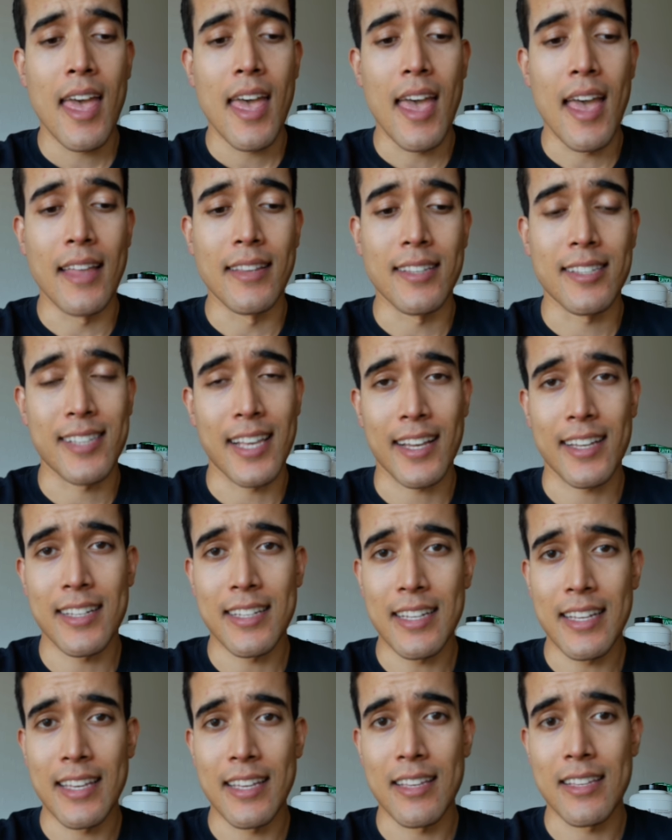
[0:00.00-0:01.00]
and the
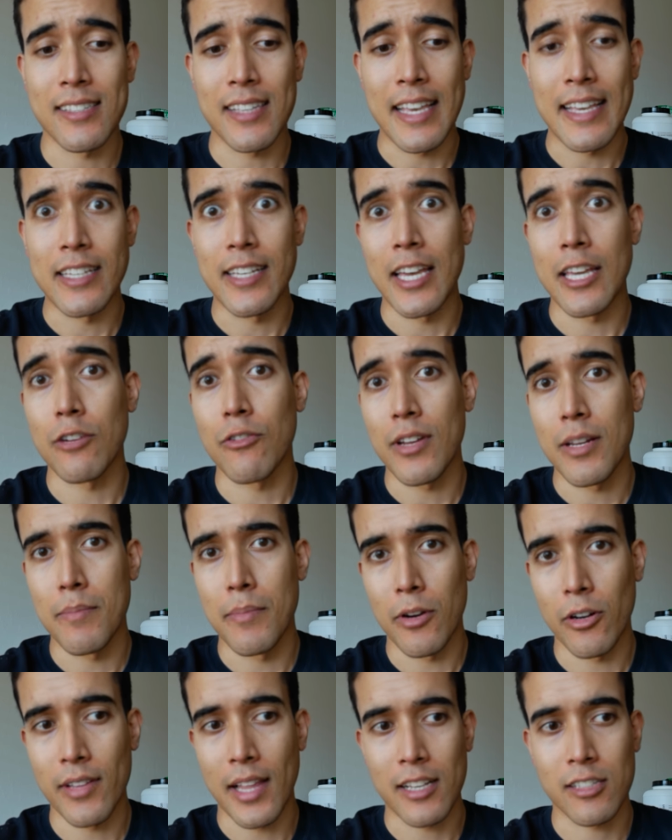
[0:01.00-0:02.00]
second is a Gatorade
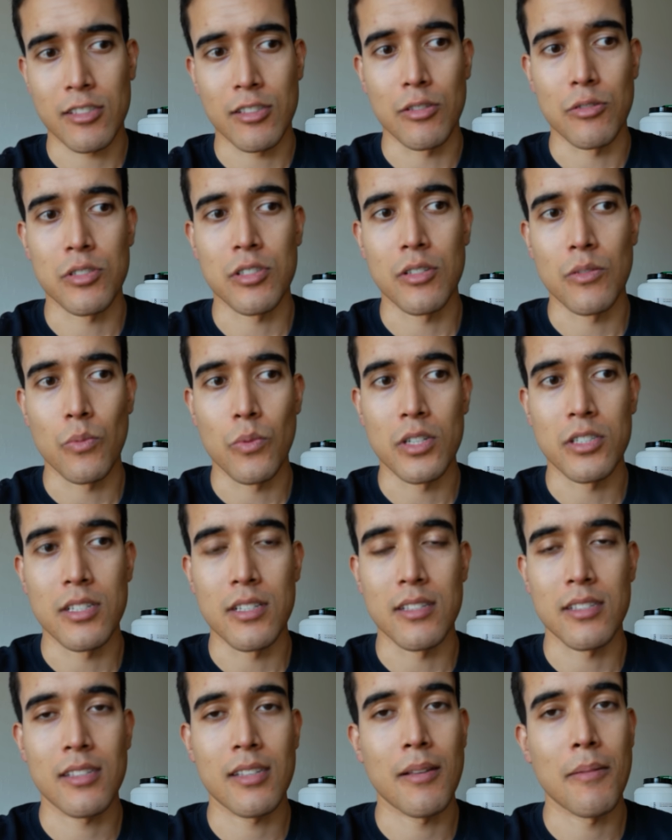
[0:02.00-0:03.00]
Miralax solution, which
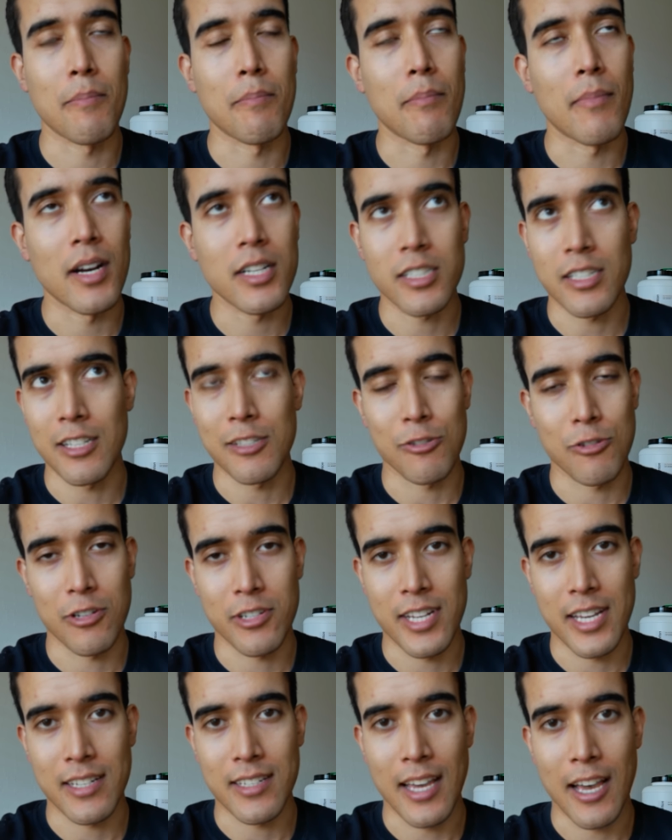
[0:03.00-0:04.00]
is much easier
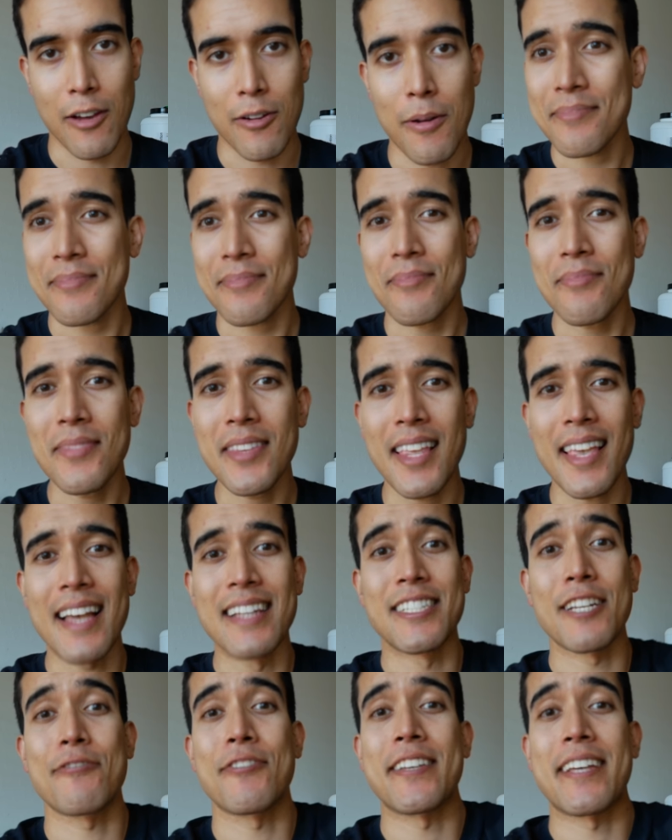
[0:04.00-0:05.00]
to take down
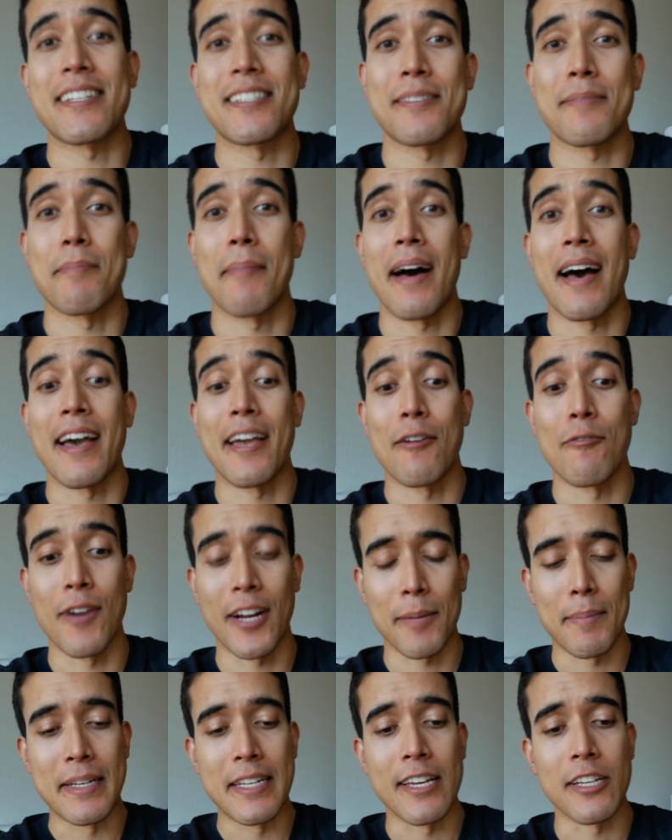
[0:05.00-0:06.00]
and definitely gets my
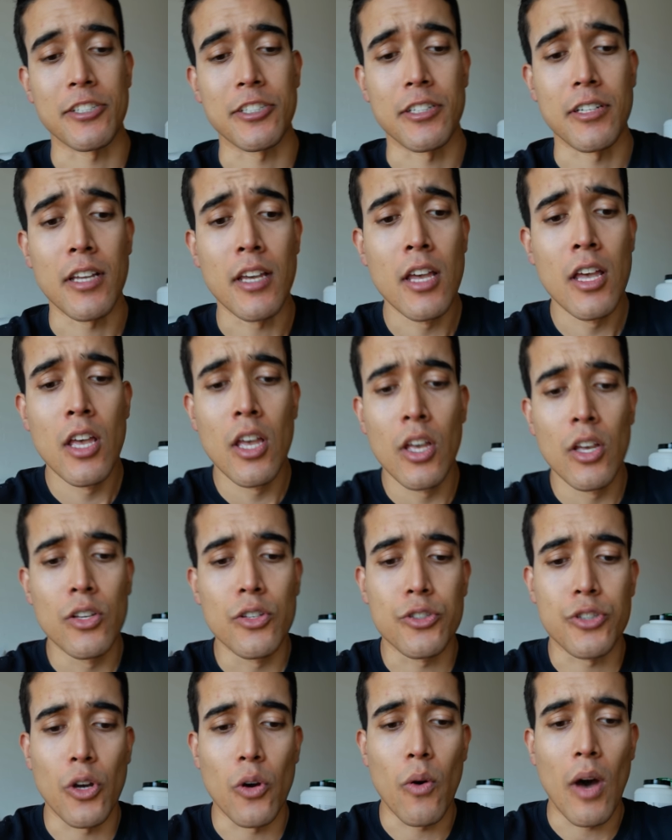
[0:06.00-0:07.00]
recommendation.
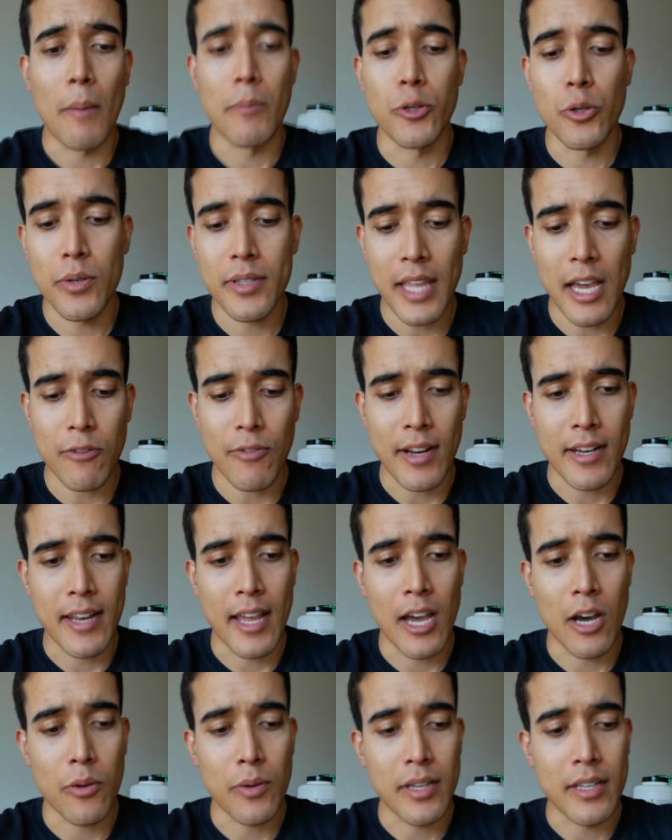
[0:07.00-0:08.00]
So I'm doing that right
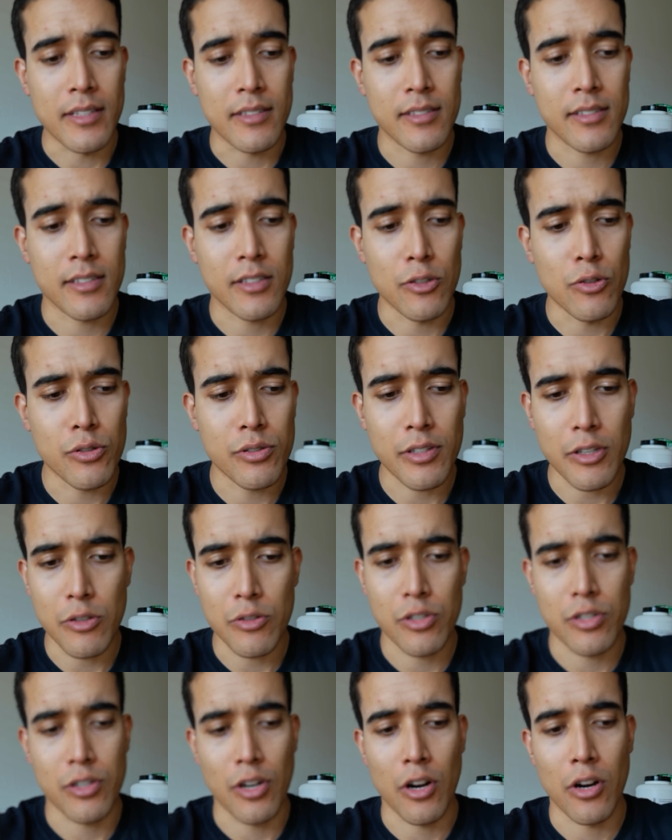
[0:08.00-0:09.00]
now. It's usually
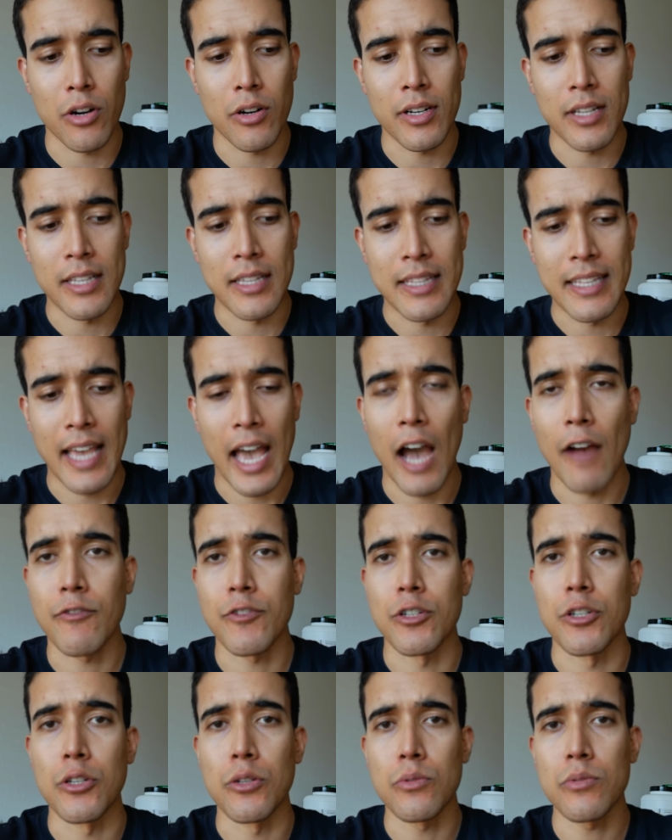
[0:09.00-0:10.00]
you start in the
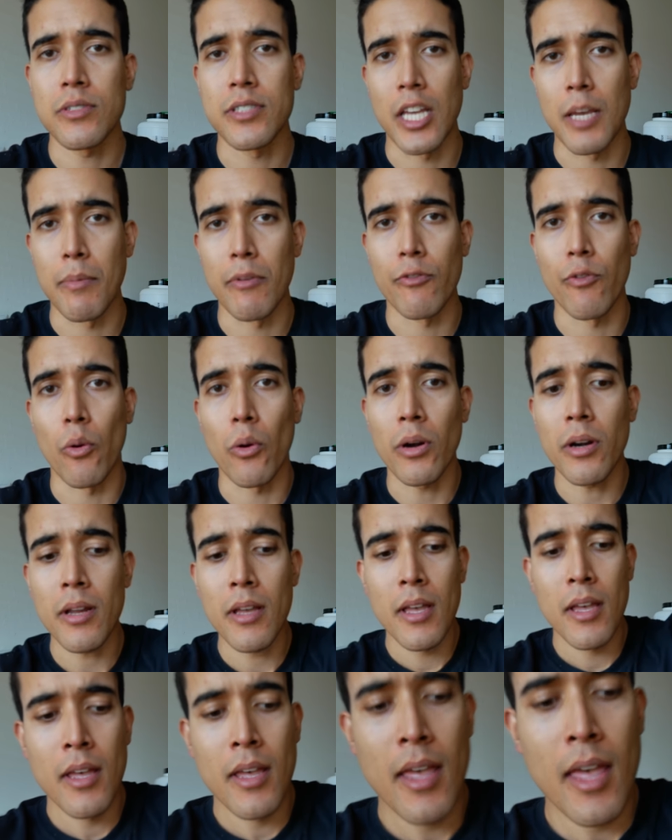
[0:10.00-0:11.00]
afternoon, day before,
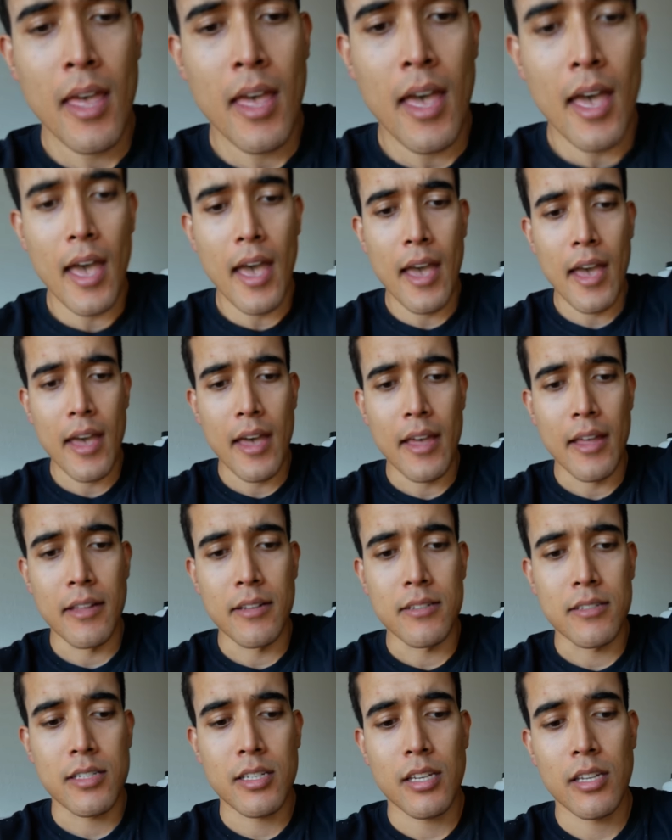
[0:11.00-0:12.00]

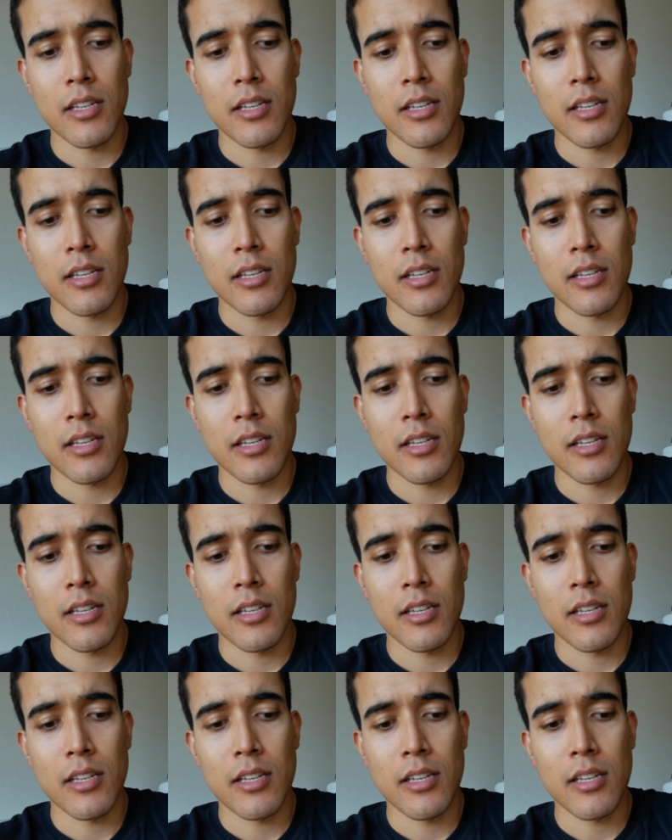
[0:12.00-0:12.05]
and